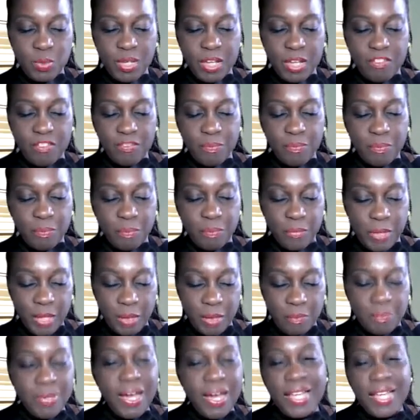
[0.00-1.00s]
have
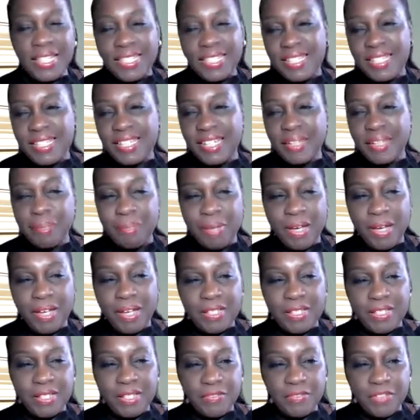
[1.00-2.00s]
pasta
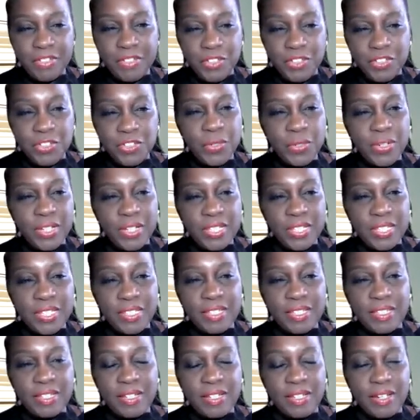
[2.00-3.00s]
of your
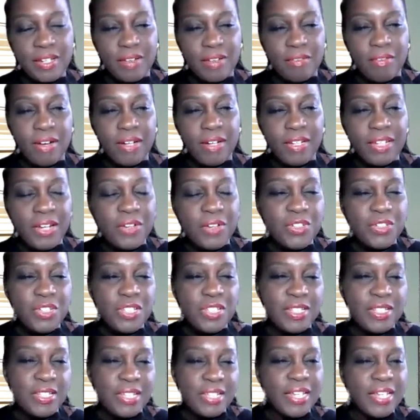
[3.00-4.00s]
choice. Right now
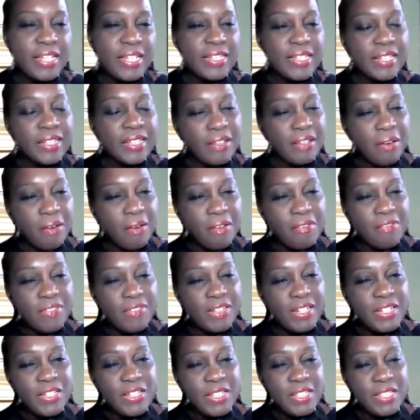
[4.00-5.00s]
she's looking into the oven
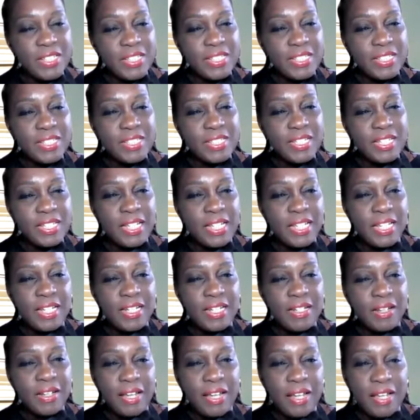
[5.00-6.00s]
and she's
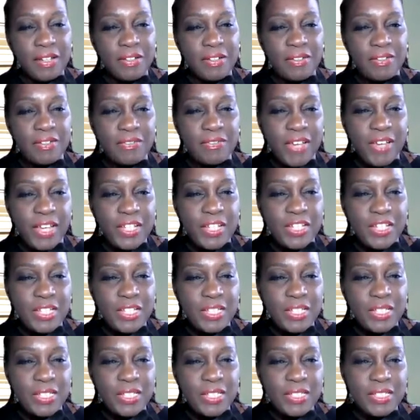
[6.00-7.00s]
looking at her
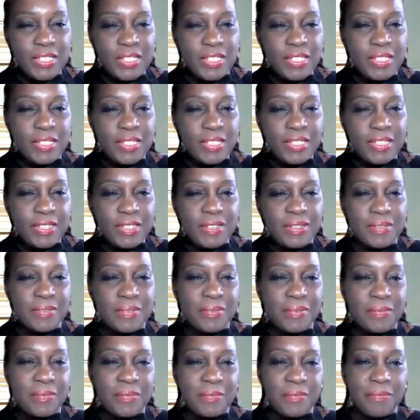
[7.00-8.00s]
veggies.
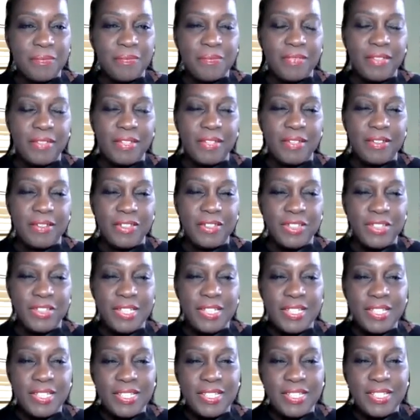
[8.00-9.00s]
Here she
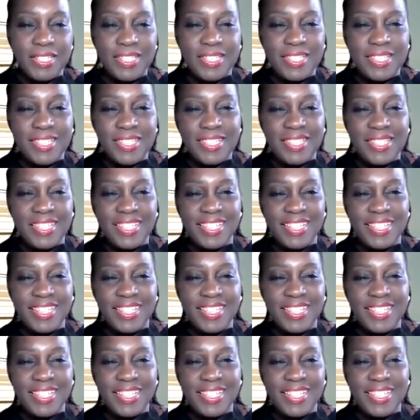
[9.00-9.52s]
is.